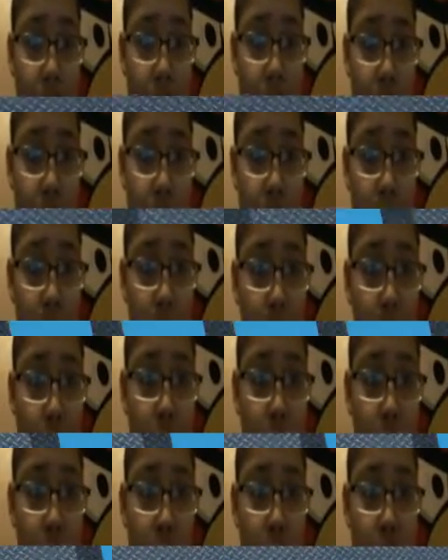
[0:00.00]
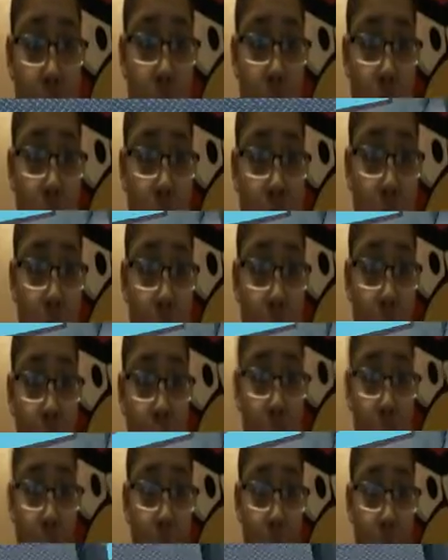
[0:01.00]
Dude
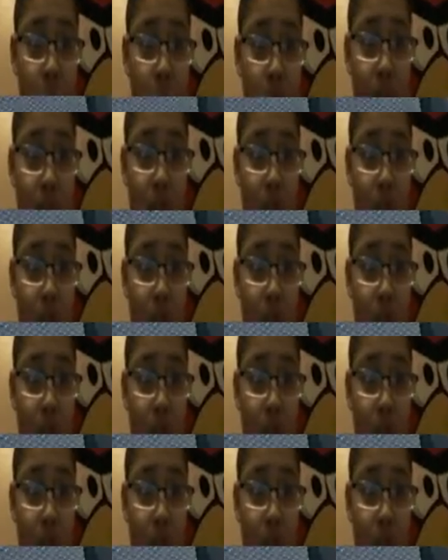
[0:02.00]
dude.